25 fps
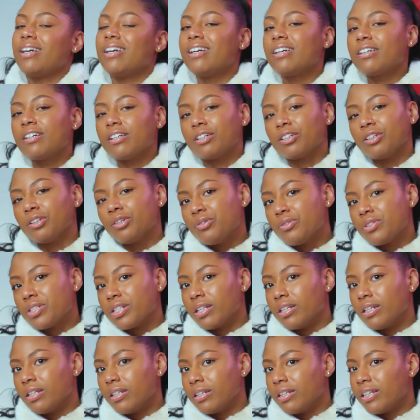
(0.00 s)
In
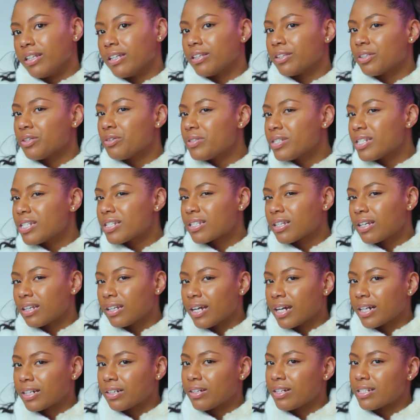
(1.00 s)
conclusion, the enthusiast
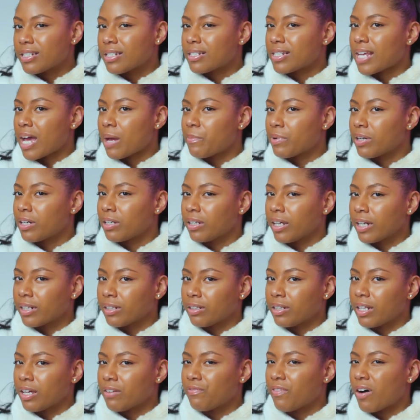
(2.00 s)
collector is a type of
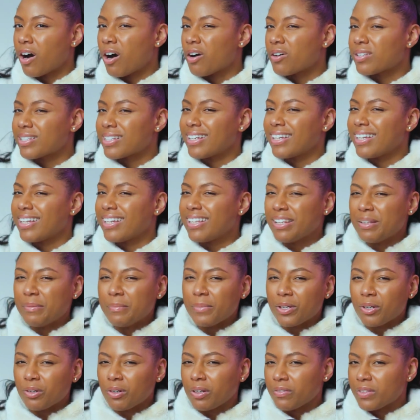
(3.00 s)
collector that falls in the
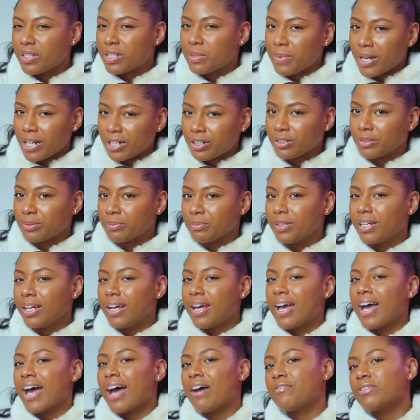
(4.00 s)
middle of the spectrum,
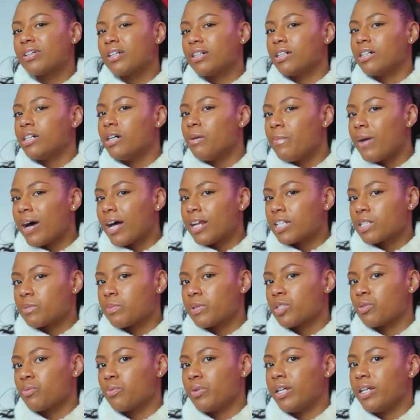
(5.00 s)
having a good balance
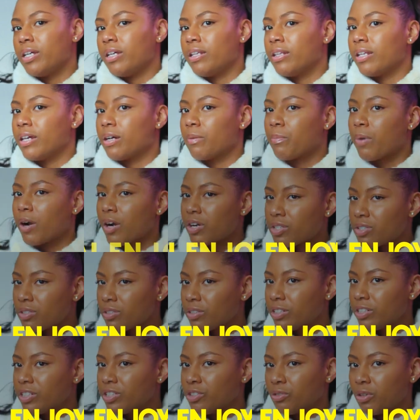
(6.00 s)
between their
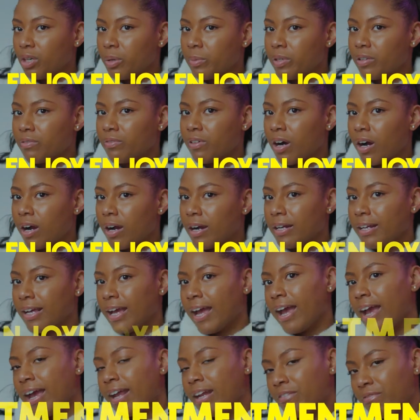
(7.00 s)
personal enjoyment of art
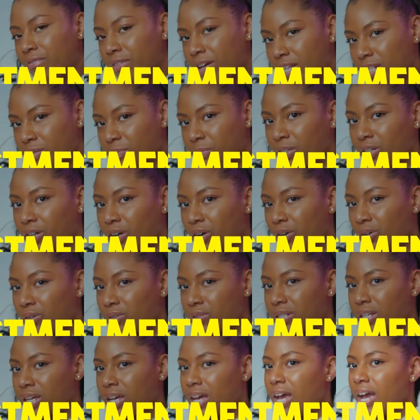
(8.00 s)
and investment
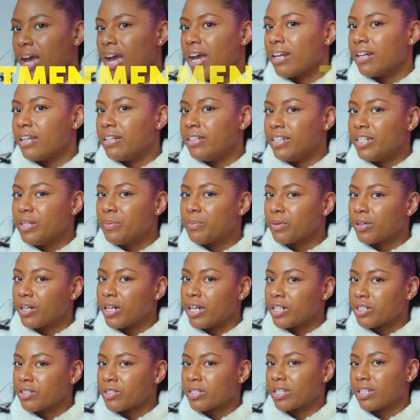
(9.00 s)
goals, and a deeper
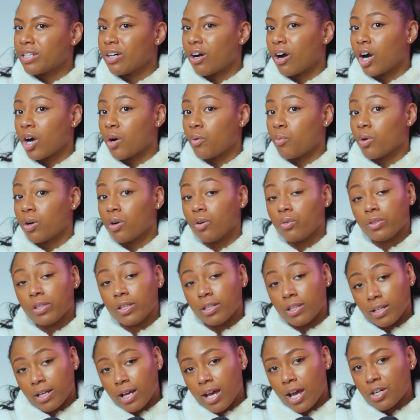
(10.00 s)
interest in the art world
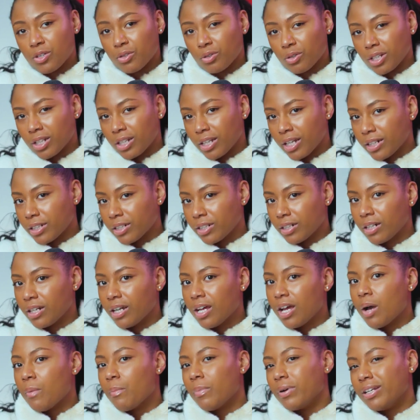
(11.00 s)
than the casual collector,
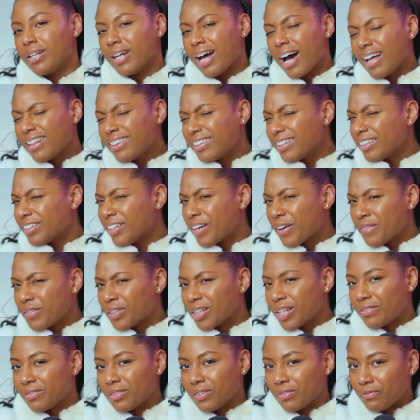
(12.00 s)
but not the
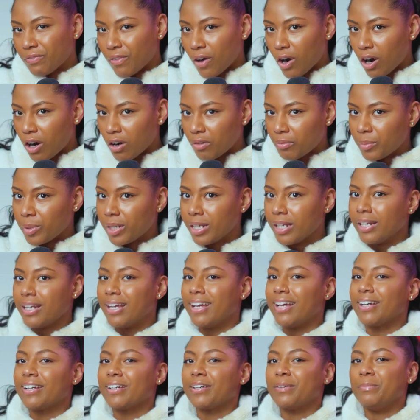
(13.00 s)
level of involvement
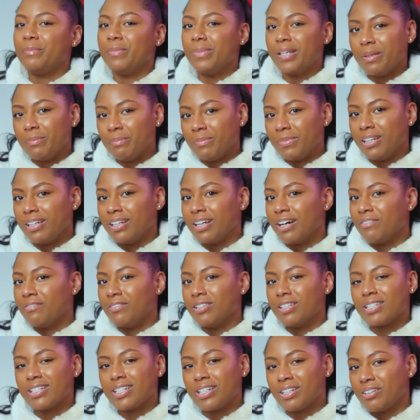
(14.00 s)
and commitment of
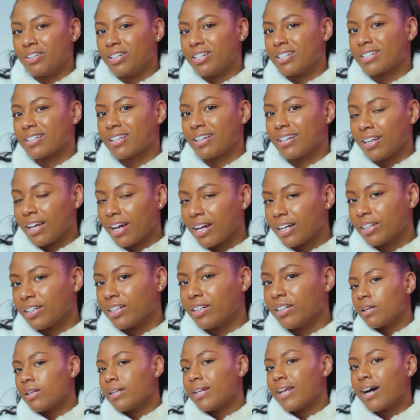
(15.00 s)
the serious collector.
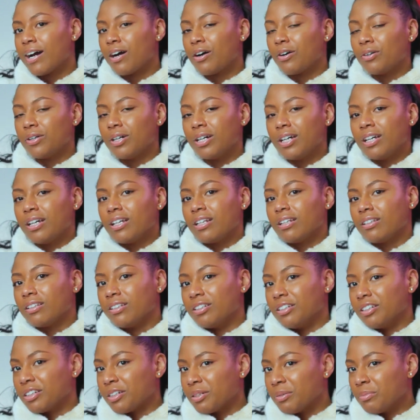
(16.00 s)
Now,
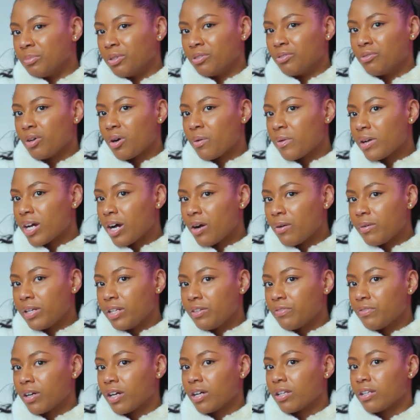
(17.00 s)
Look, before we go
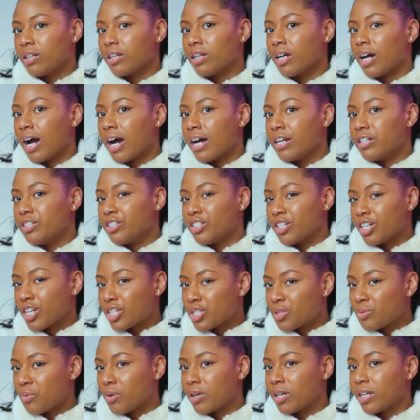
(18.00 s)
any further, I
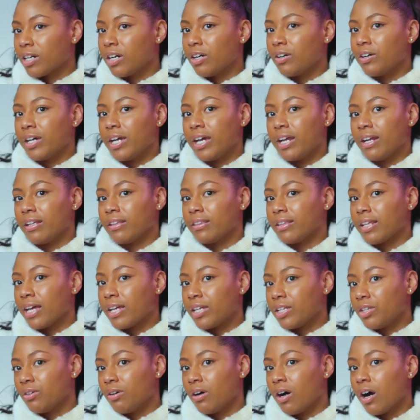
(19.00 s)
just want to go ahead and
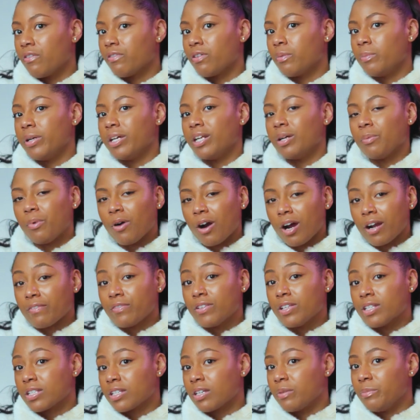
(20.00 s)
thank you all for being a part of
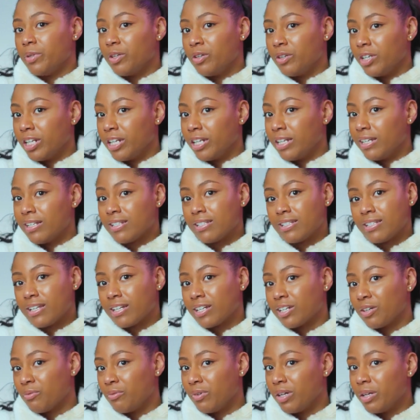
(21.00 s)
this community and
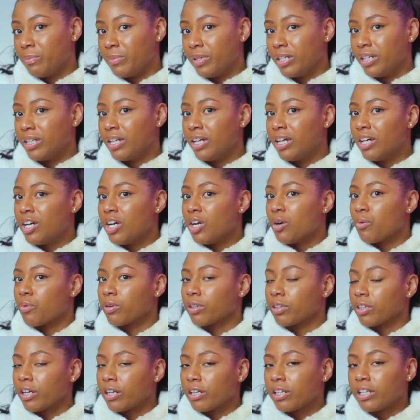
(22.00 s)
sticking with me
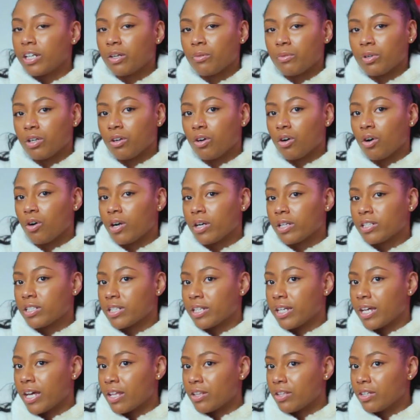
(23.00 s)
we're learning and we're growing
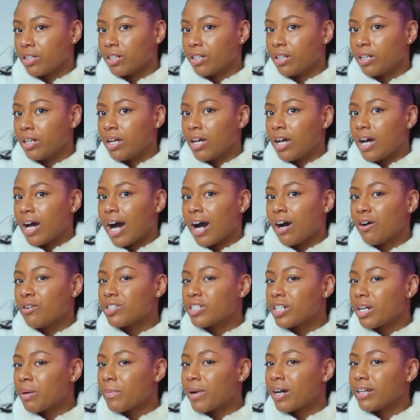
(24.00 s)
together. I'll
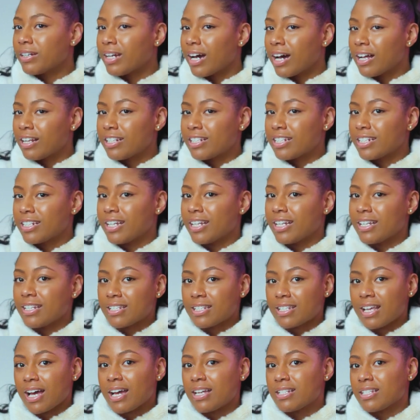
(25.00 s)
share my knowledge and
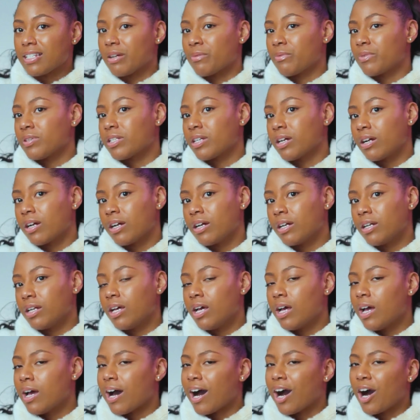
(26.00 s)
insights in return.
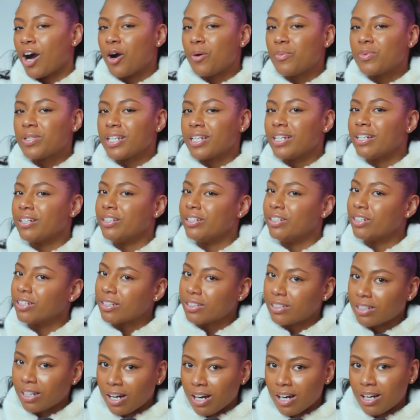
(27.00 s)
I hope to hear
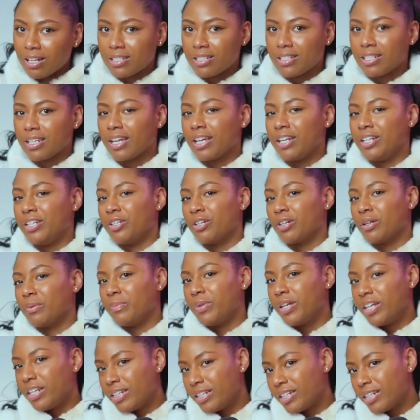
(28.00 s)
your thoughts and your
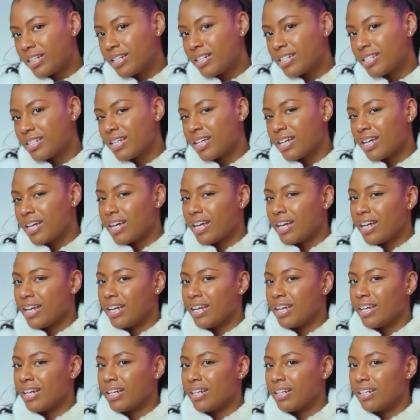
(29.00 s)
opinions
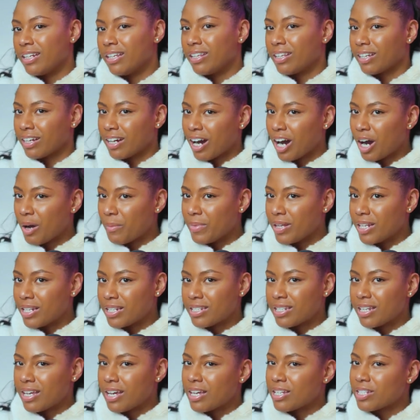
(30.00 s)
in the
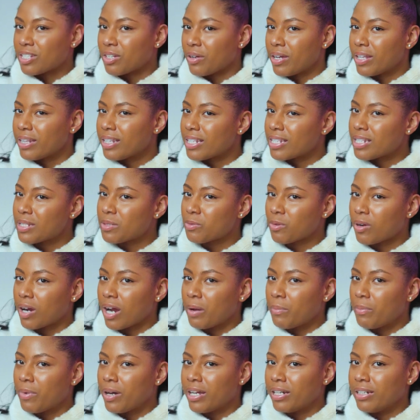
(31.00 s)
comments. So hit the
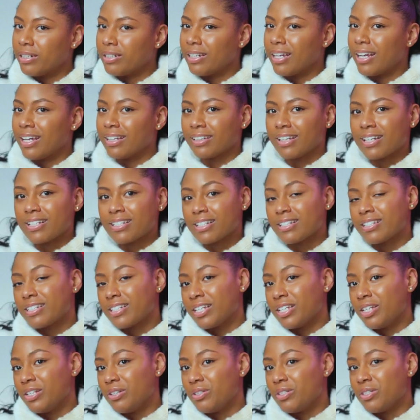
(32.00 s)
subscribe button and let's
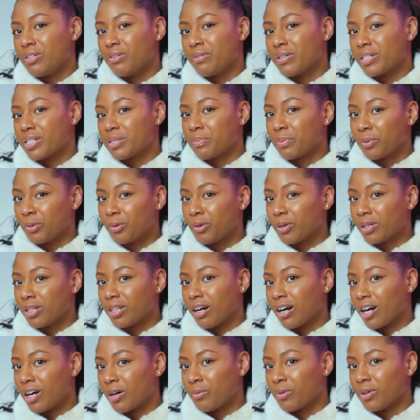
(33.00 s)
continue to explore the
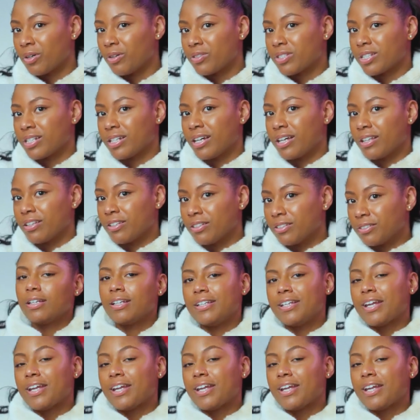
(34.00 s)
art world together.